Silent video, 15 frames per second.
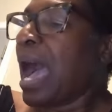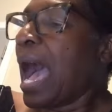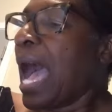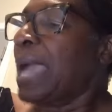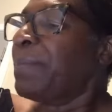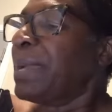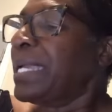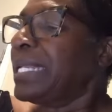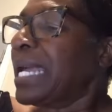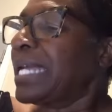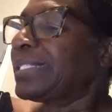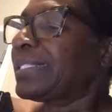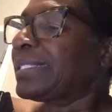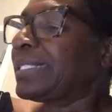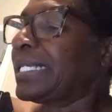I may
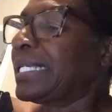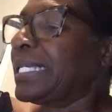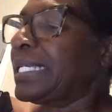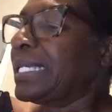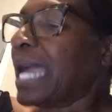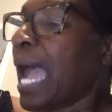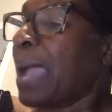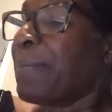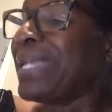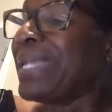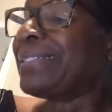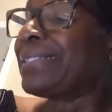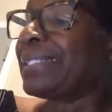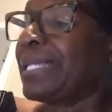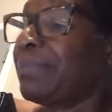not seem I
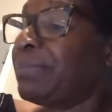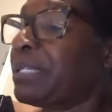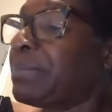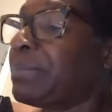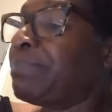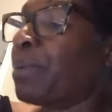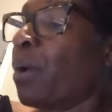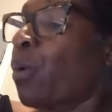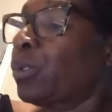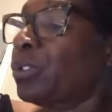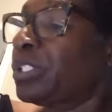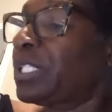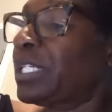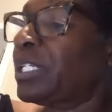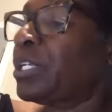may seem to be
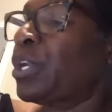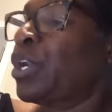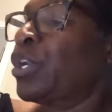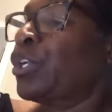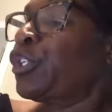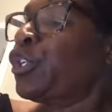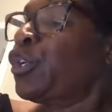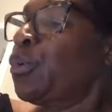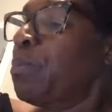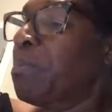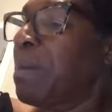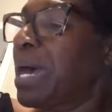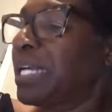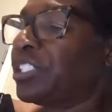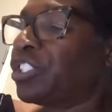boasting too
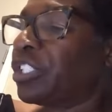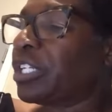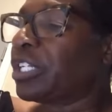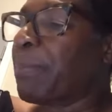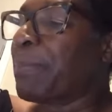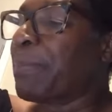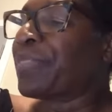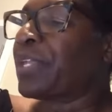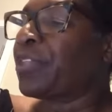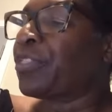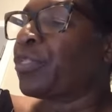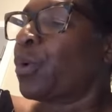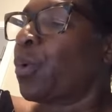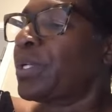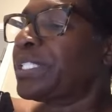much about the
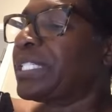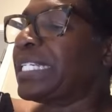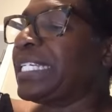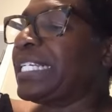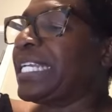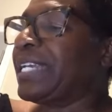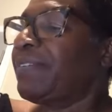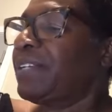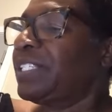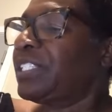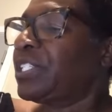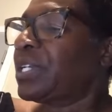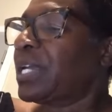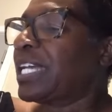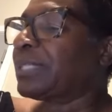authority
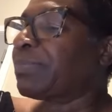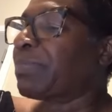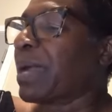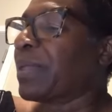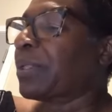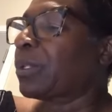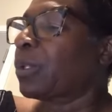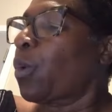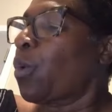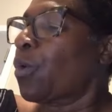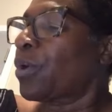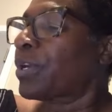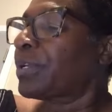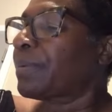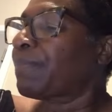given to us by the
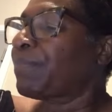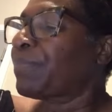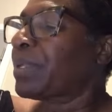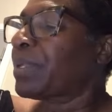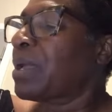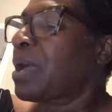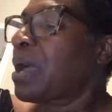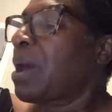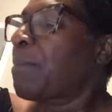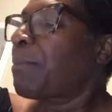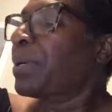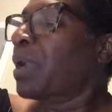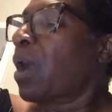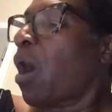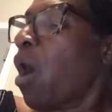Lord,
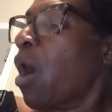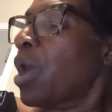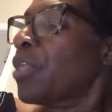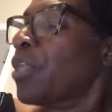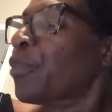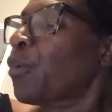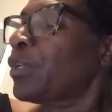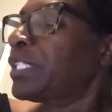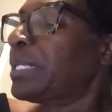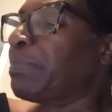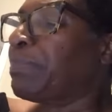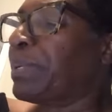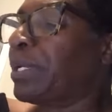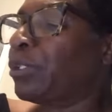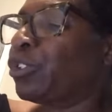but our
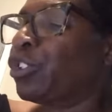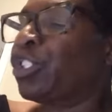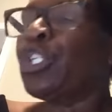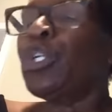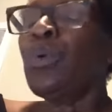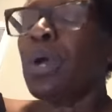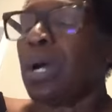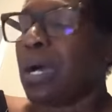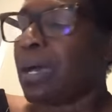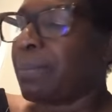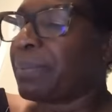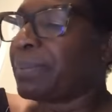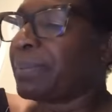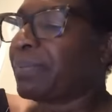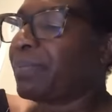authority builds you up.
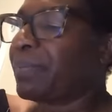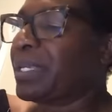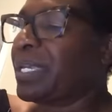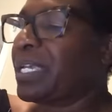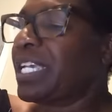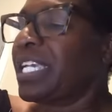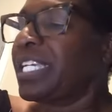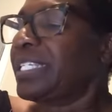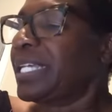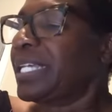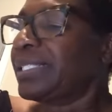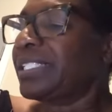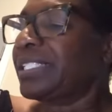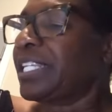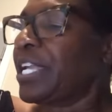It
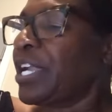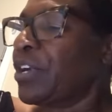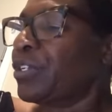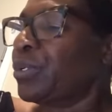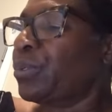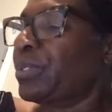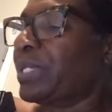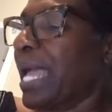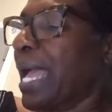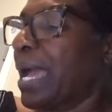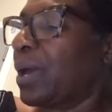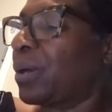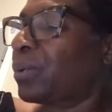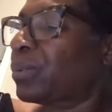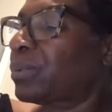doesn't tear you
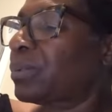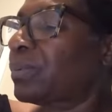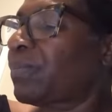down.